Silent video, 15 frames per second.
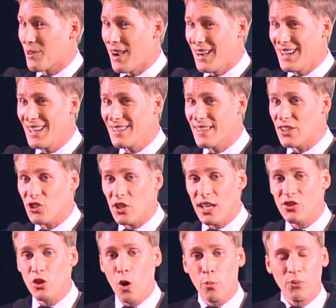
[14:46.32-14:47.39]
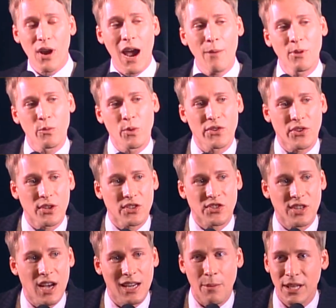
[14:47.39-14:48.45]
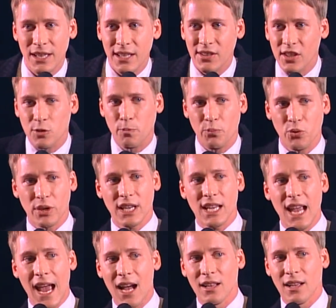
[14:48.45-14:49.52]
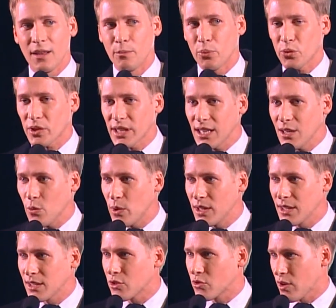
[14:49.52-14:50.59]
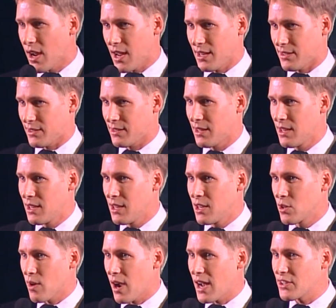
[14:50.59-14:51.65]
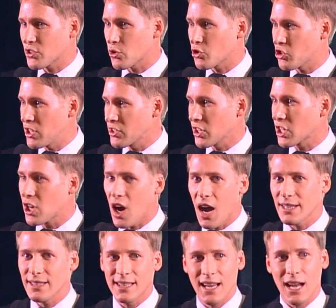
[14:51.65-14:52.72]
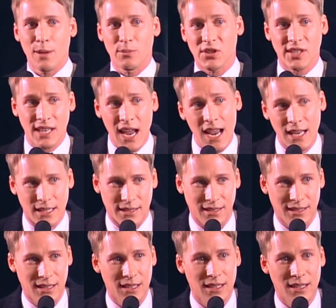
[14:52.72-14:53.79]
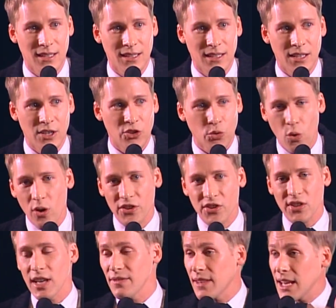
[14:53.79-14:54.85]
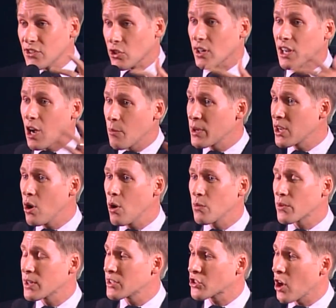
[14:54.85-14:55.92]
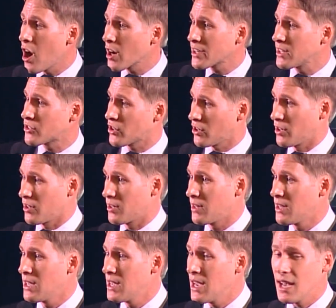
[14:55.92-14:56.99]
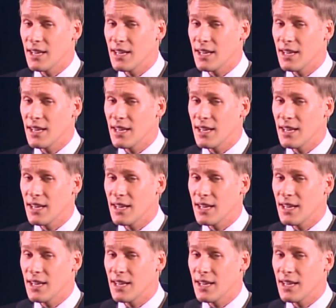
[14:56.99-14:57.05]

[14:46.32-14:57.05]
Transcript: Right? That she has no problem with her son. I mean, this is pre-Ellen, pre-Will and Grace. Right? So she's a goddamn saint. So all of a sudden, they start coming over and talking to her.